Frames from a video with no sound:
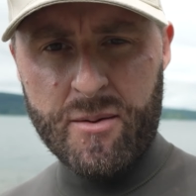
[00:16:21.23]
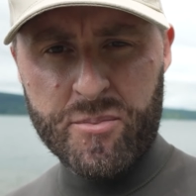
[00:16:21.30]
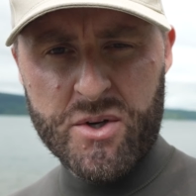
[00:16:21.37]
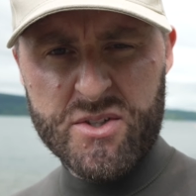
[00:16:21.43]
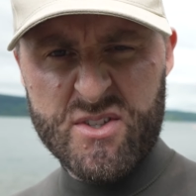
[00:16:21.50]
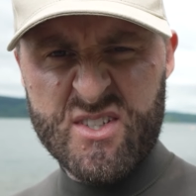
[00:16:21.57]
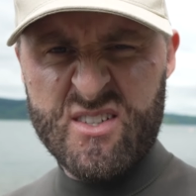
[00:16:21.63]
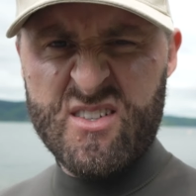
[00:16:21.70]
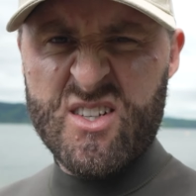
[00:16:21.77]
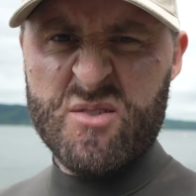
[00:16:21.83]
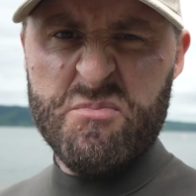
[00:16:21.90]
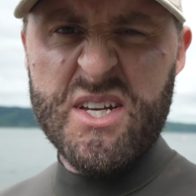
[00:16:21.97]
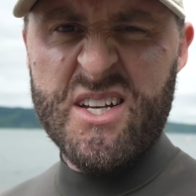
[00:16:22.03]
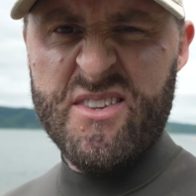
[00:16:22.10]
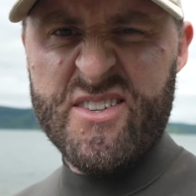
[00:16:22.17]
because it's just
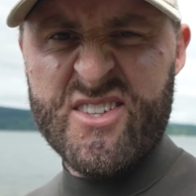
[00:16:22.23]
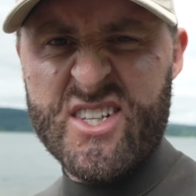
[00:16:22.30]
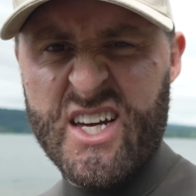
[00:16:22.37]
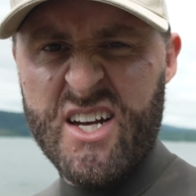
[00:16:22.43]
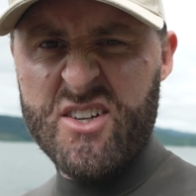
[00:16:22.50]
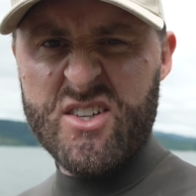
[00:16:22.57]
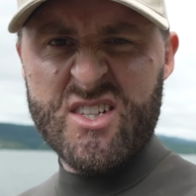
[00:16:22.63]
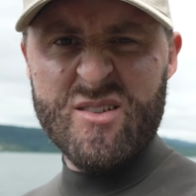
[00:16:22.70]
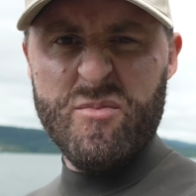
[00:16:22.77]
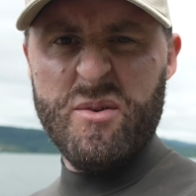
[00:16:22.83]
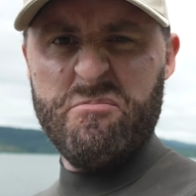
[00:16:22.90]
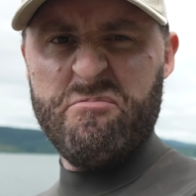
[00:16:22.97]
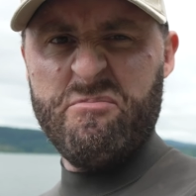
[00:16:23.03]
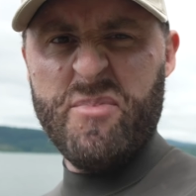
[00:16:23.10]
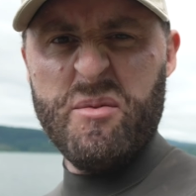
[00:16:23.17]
me at this stage. It's a
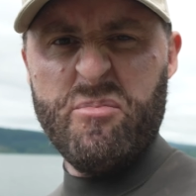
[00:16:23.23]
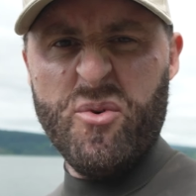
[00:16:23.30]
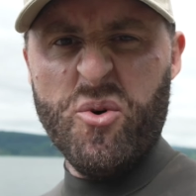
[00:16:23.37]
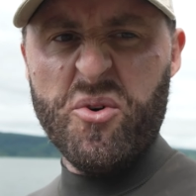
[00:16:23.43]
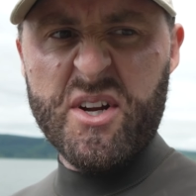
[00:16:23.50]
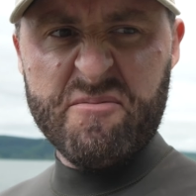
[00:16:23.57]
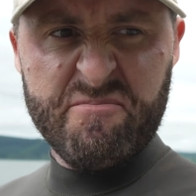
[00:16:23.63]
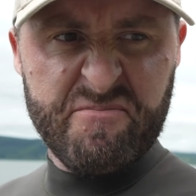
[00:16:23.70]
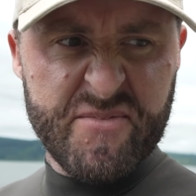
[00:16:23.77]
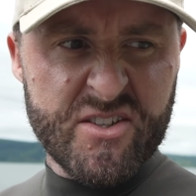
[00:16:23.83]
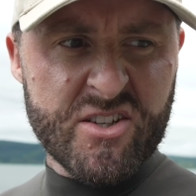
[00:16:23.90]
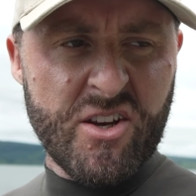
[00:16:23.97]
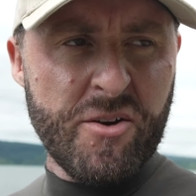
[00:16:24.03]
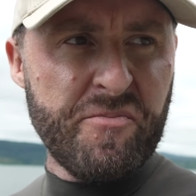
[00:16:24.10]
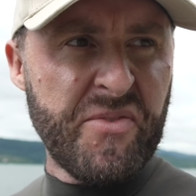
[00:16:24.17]
bit boring.
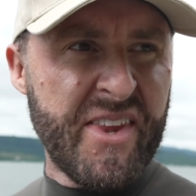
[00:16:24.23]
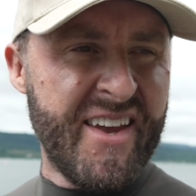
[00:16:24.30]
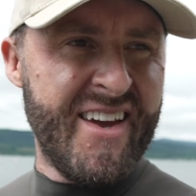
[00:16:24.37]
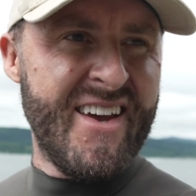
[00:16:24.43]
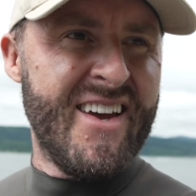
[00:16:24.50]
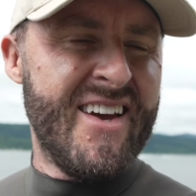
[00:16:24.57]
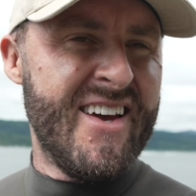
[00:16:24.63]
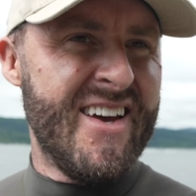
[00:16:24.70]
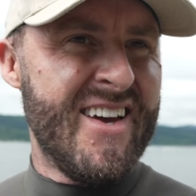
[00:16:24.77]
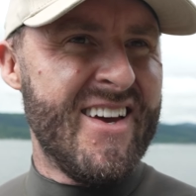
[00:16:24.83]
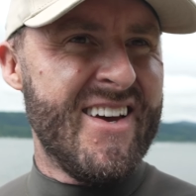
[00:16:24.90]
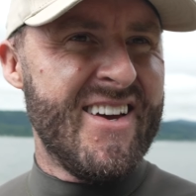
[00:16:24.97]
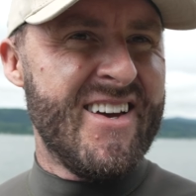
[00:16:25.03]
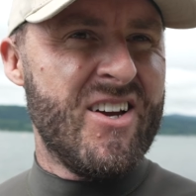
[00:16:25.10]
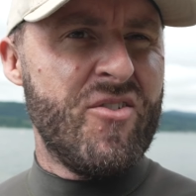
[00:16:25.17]
So
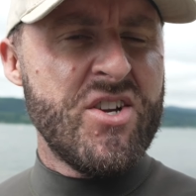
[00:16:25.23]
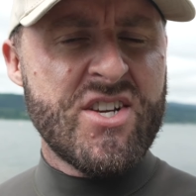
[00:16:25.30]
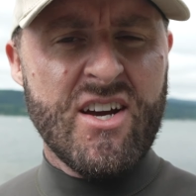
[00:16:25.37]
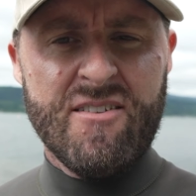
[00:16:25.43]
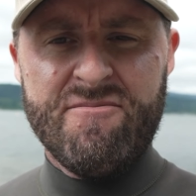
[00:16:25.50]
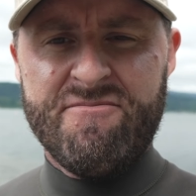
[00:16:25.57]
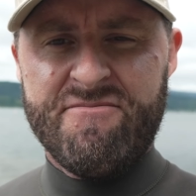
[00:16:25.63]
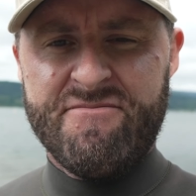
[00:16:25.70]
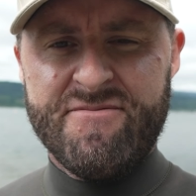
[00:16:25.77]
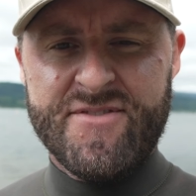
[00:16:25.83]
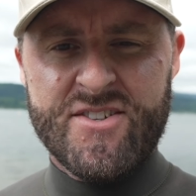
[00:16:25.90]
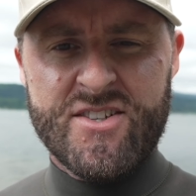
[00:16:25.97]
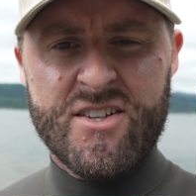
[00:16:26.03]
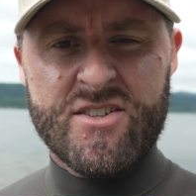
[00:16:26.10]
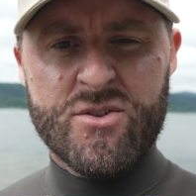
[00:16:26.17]
reach out,
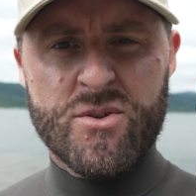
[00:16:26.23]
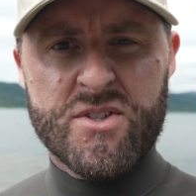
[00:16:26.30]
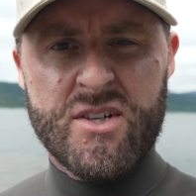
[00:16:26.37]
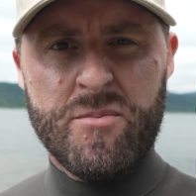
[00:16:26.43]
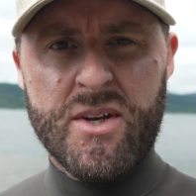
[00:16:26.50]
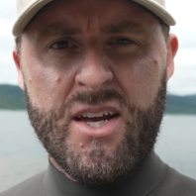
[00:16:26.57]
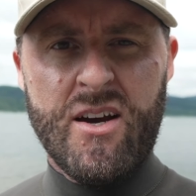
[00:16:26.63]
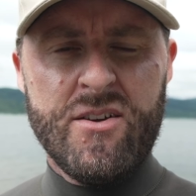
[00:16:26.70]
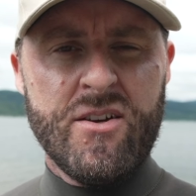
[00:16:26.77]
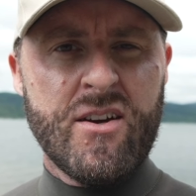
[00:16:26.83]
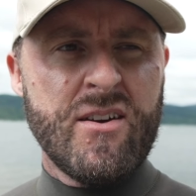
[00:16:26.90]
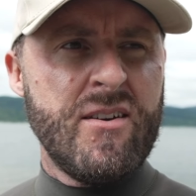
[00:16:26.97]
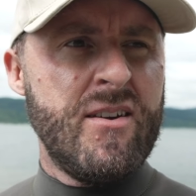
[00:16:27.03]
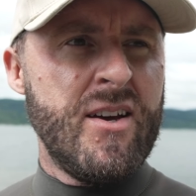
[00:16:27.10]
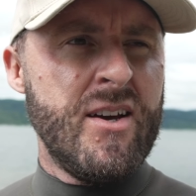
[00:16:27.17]
sort something out. You
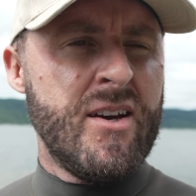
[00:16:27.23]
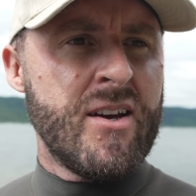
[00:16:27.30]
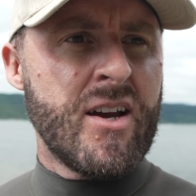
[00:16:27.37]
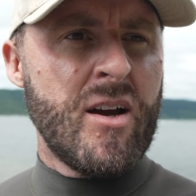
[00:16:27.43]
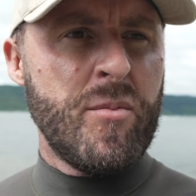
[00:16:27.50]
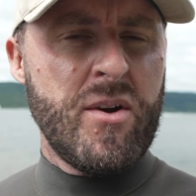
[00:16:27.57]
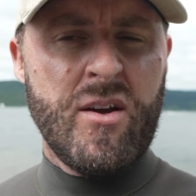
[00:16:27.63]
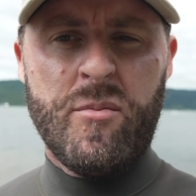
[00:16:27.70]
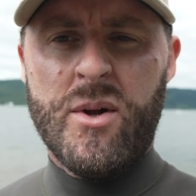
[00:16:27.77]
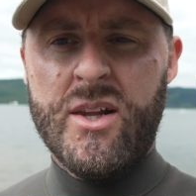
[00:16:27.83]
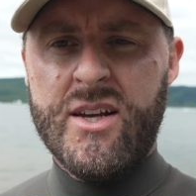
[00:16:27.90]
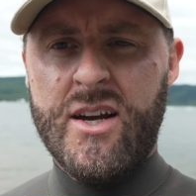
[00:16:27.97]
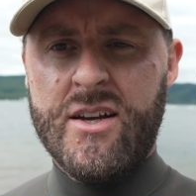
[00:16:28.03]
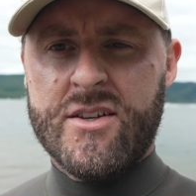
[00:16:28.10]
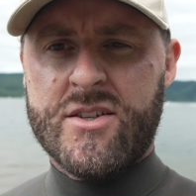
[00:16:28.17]
can come and
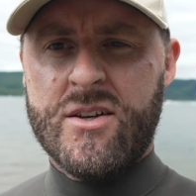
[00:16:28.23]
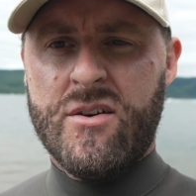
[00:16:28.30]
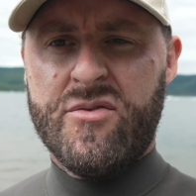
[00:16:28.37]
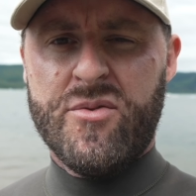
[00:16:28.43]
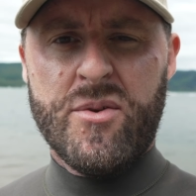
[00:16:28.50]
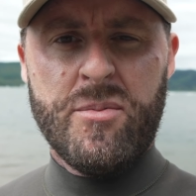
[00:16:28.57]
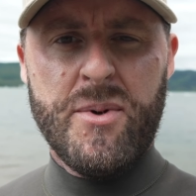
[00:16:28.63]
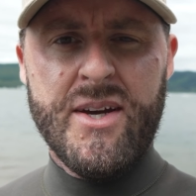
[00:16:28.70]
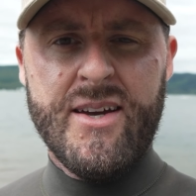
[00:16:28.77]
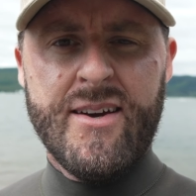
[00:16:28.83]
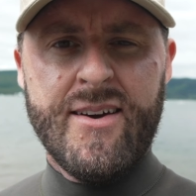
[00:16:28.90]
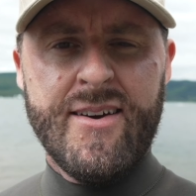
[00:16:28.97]
humiliate yourself with me.